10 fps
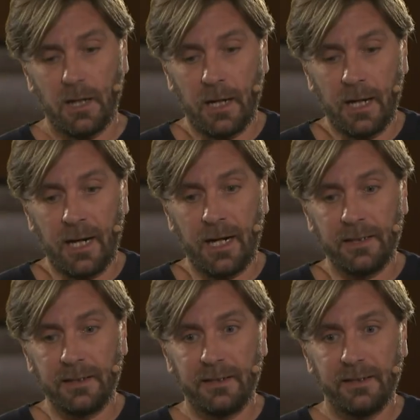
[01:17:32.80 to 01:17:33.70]

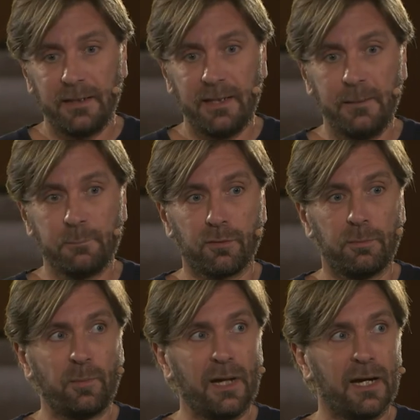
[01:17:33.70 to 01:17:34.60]
And he
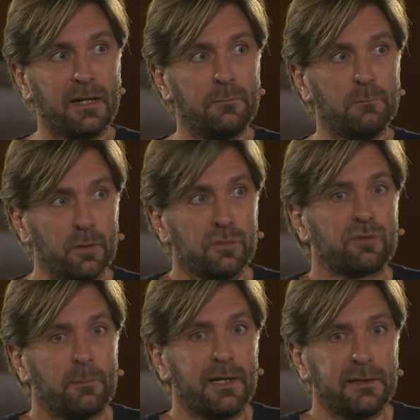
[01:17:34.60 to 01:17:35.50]
probably had a most
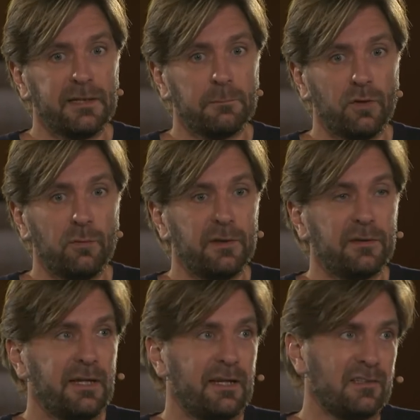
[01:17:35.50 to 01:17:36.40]
dramatic
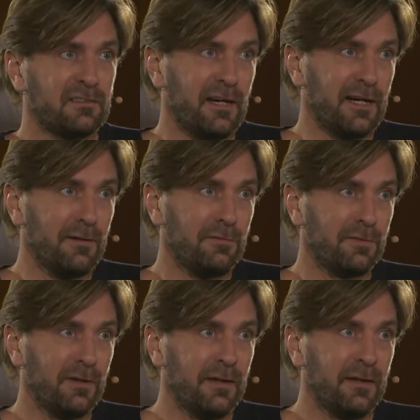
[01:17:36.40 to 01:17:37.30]
moment in his
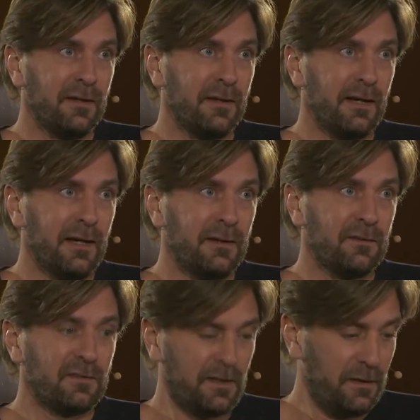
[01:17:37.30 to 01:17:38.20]
life. And
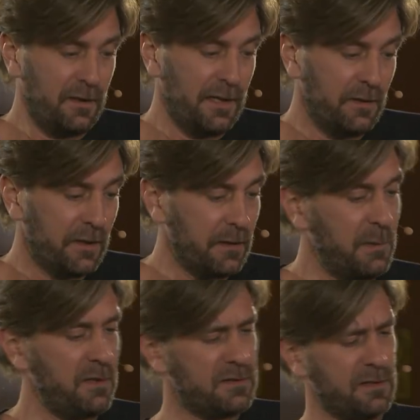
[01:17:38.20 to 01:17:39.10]
suddenly Eric and
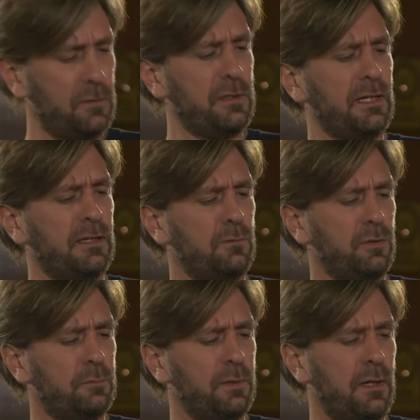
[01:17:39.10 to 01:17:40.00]
me is like looking at the
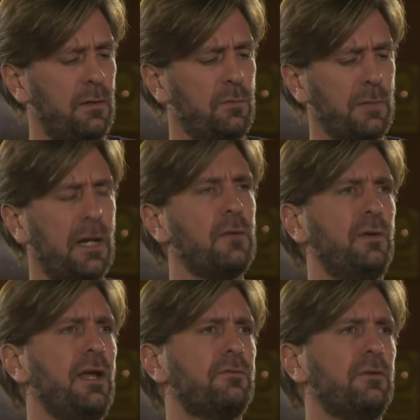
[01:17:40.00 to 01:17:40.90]
watch, but oh my God,
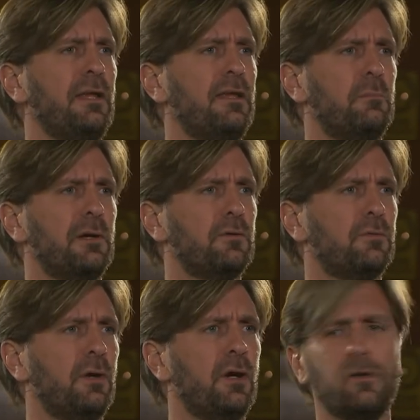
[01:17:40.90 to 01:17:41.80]
we have to leave
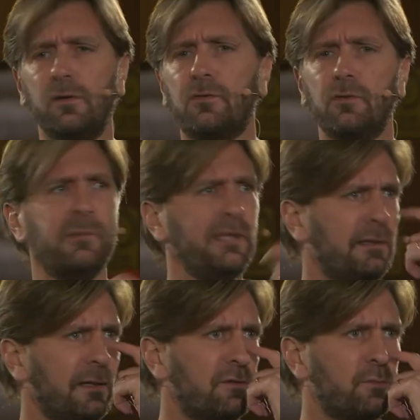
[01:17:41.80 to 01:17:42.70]
because we are going to a
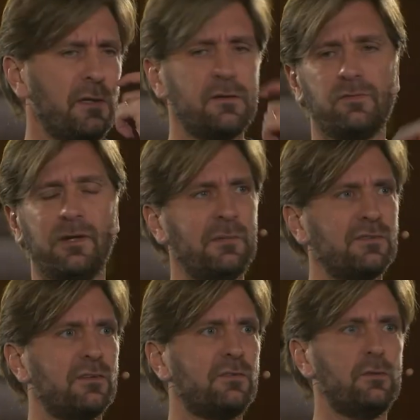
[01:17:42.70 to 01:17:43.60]
meeting at Swedish Film
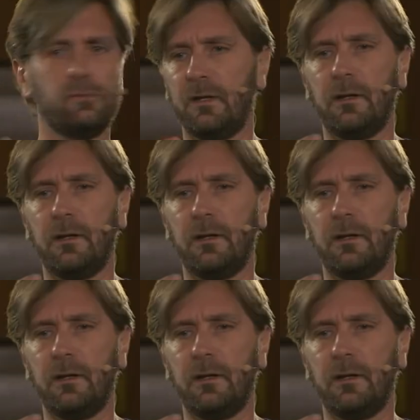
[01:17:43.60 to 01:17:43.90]
Institute.